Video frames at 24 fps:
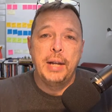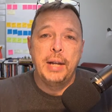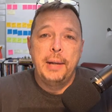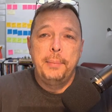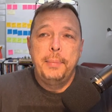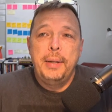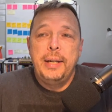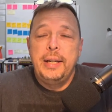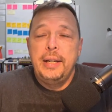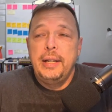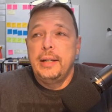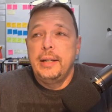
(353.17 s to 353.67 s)

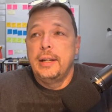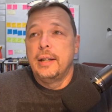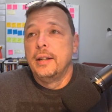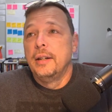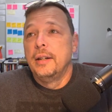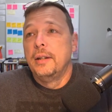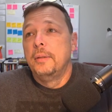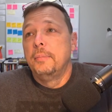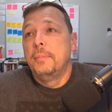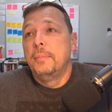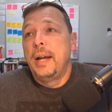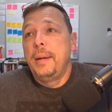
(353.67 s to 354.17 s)
Maybe,
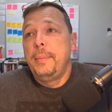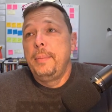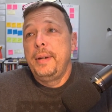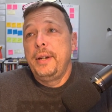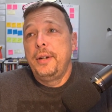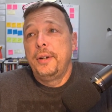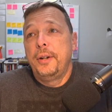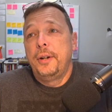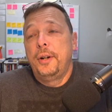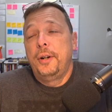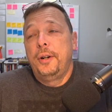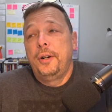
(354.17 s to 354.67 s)

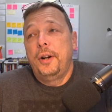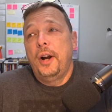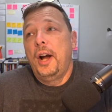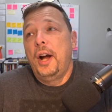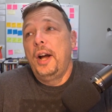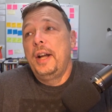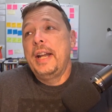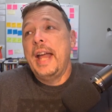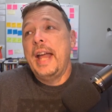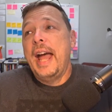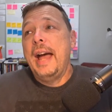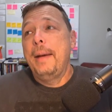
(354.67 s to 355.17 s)
maybe you're
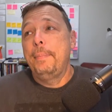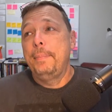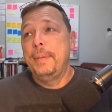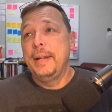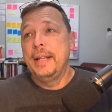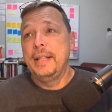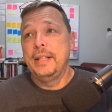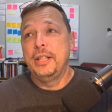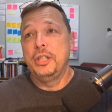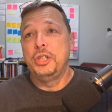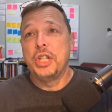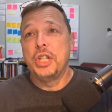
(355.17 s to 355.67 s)

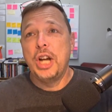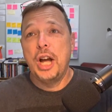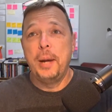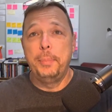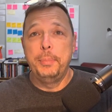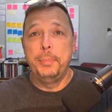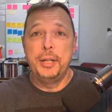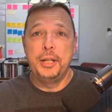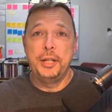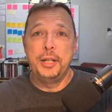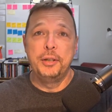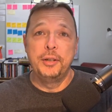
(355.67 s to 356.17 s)
unhappy in the
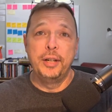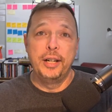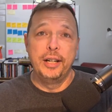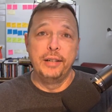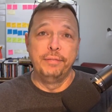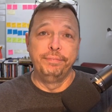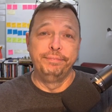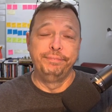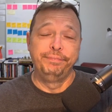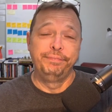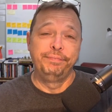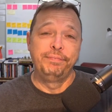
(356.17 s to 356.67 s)
job that you're
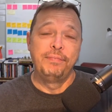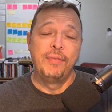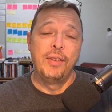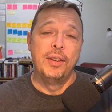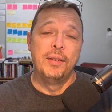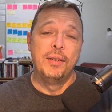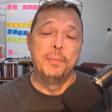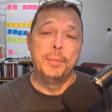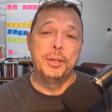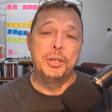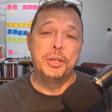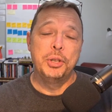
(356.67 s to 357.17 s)
in,
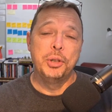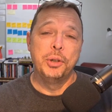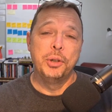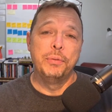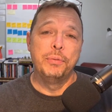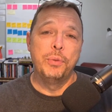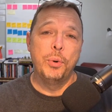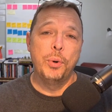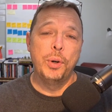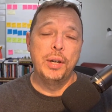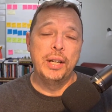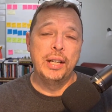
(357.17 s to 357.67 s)
but you're
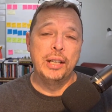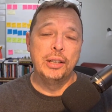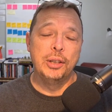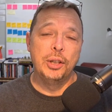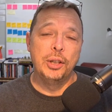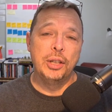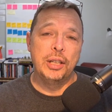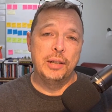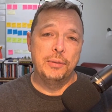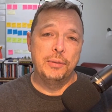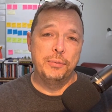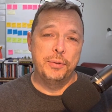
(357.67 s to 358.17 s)
avoiding
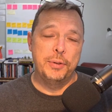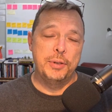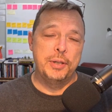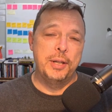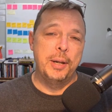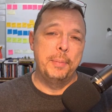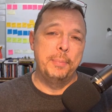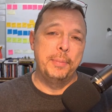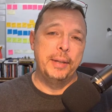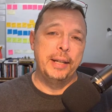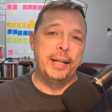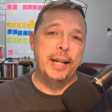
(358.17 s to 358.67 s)
looking for
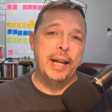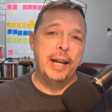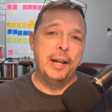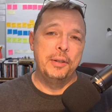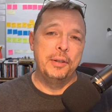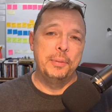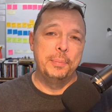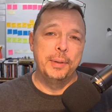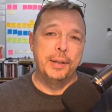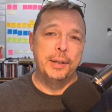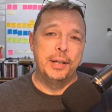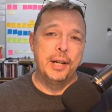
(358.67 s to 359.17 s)
something
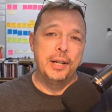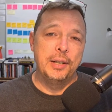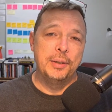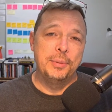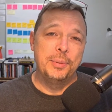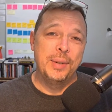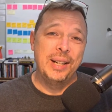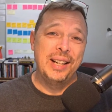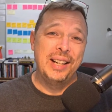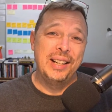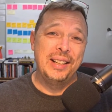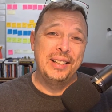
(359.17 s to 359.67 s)
else
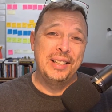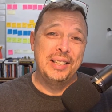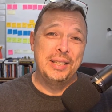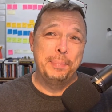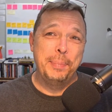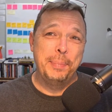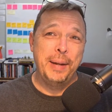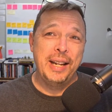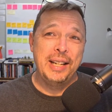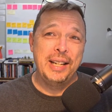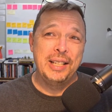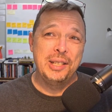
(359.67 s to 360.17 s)
because, well,
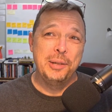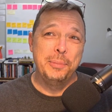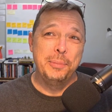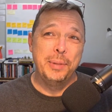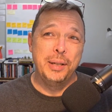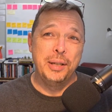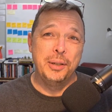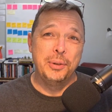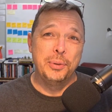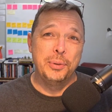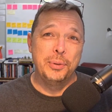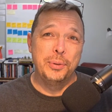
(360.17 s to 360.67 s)
this pays the
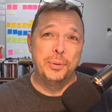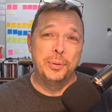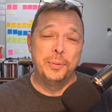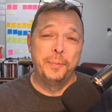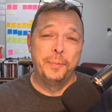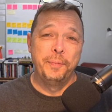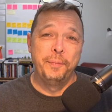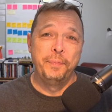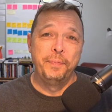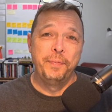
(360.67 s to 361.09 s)
bills.